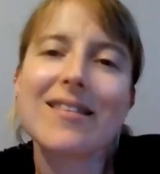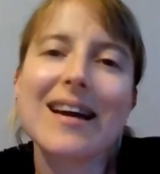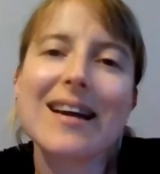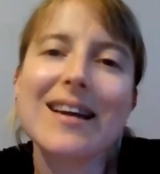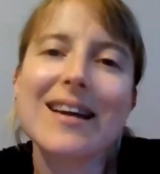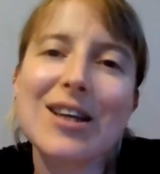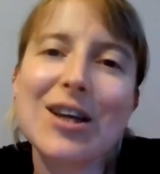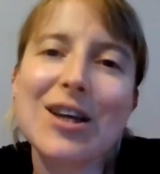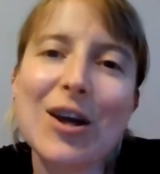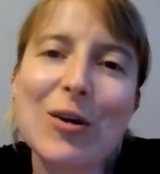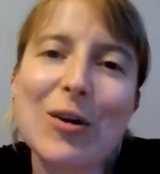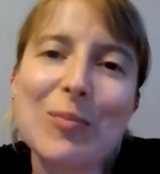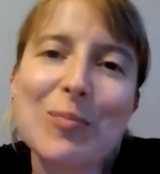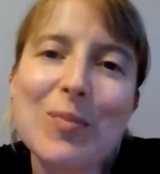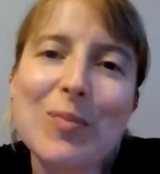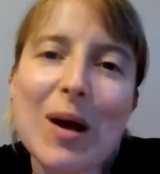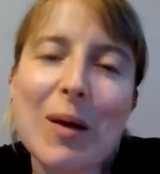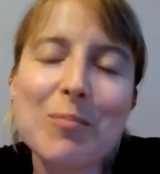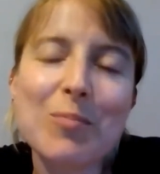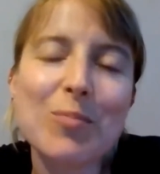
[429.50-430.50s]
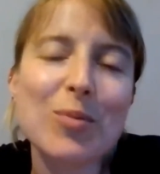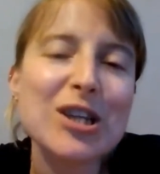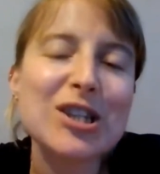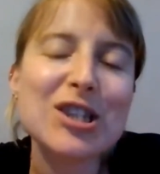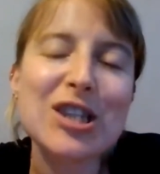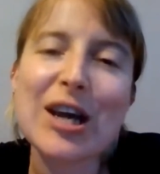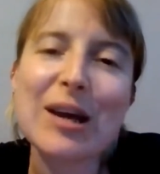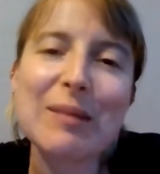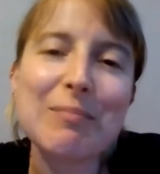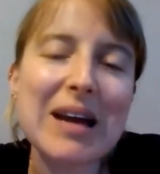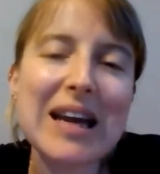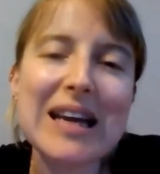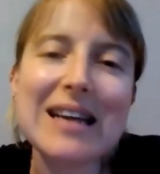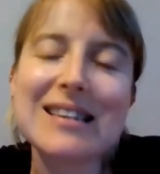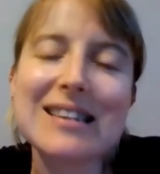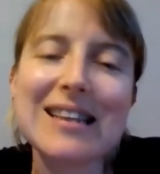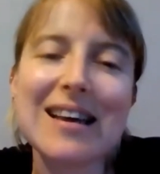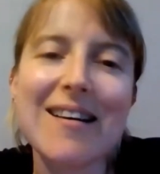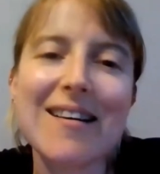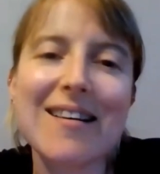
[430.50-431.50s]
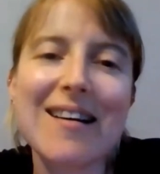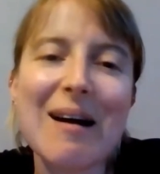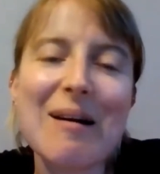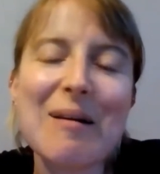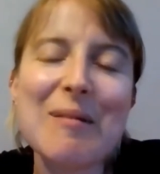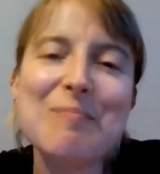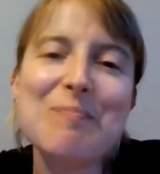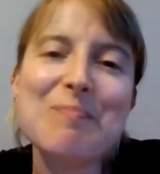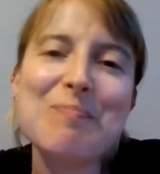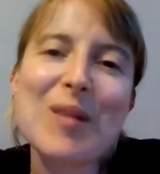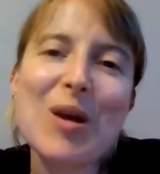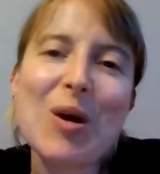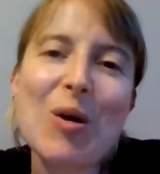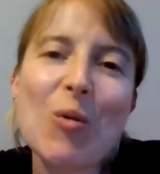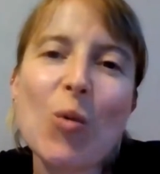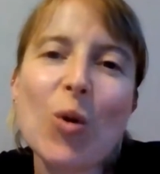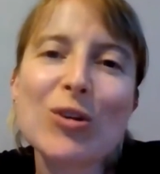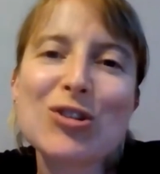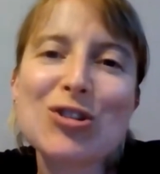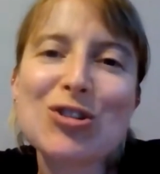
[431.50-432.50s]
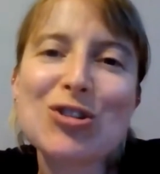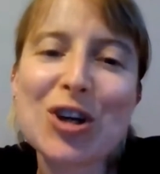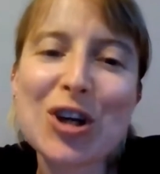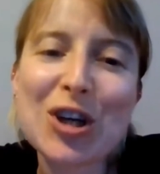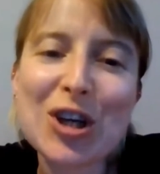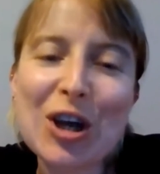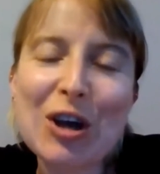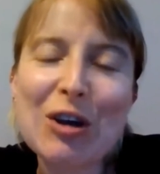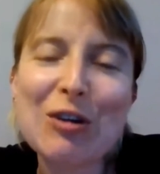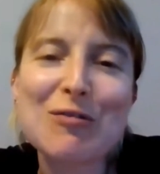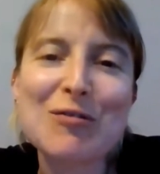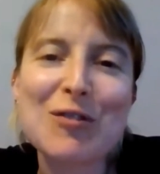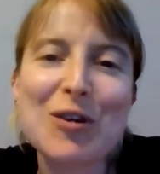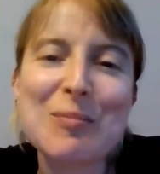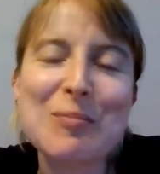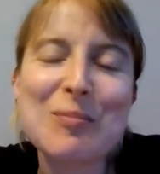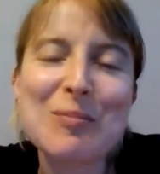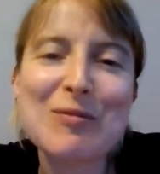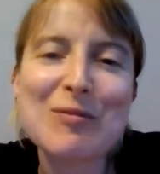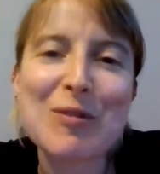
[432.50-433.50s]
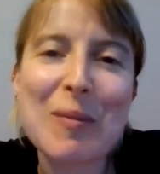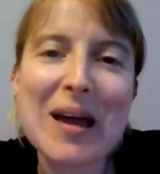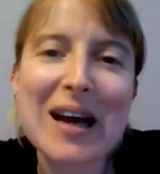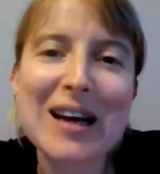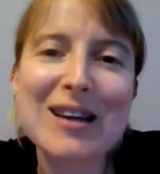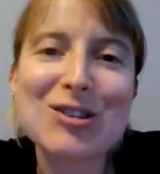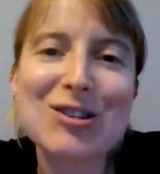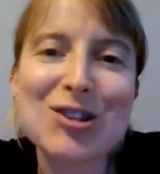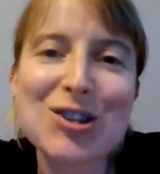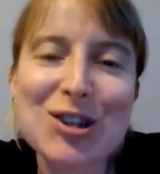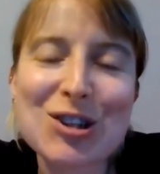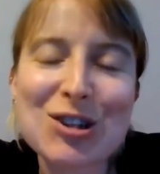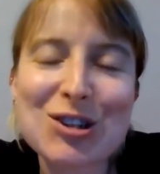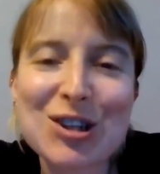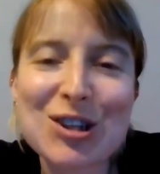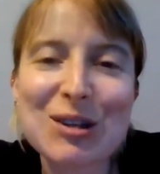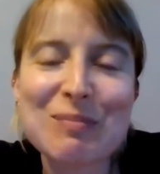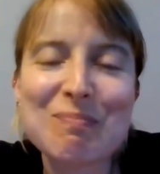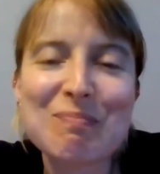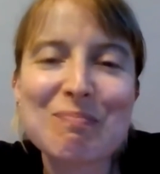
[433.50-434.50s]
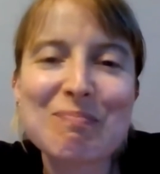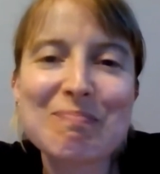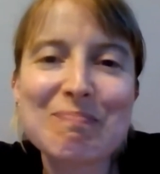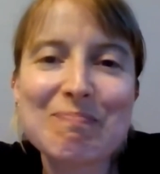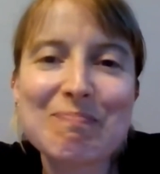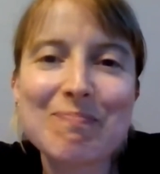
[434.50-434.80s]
thank you. Bridget, Peter, what struck you from that introduction?